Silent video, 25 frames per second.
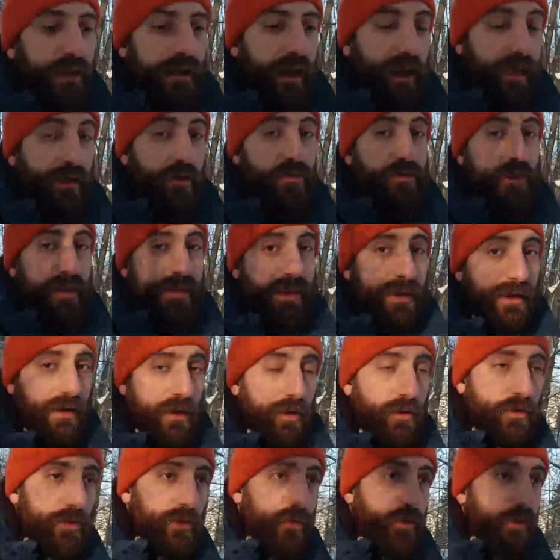I usually then
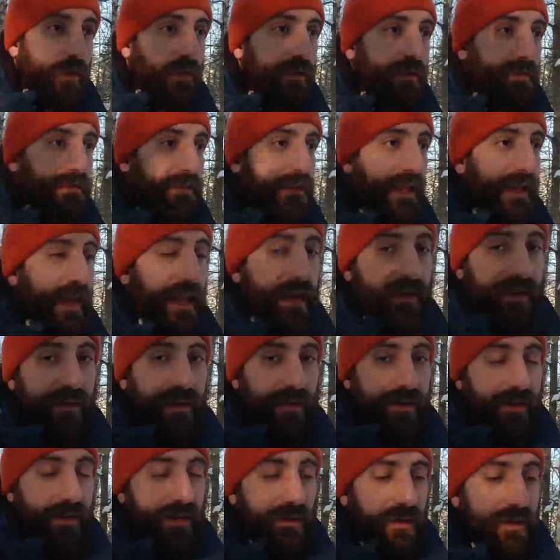go to
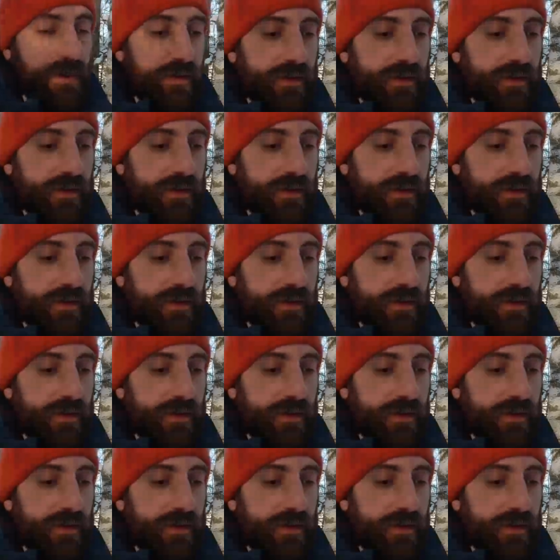1080